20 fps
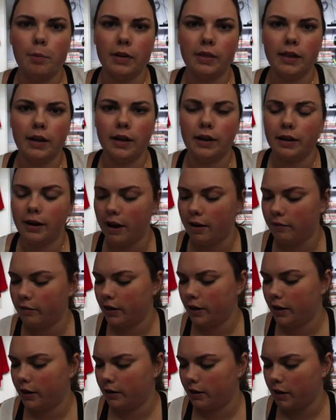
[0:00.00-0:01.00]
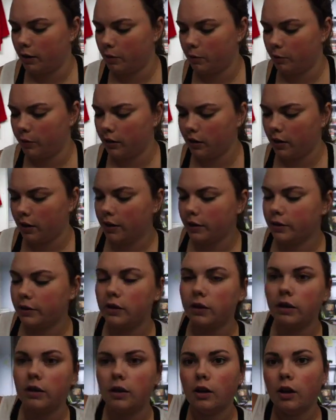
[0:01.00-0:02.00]
but they didn't have any that we
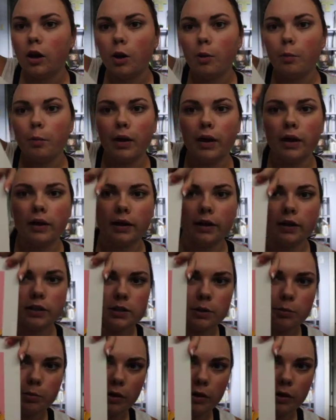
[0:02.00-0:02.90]
liked. But here's the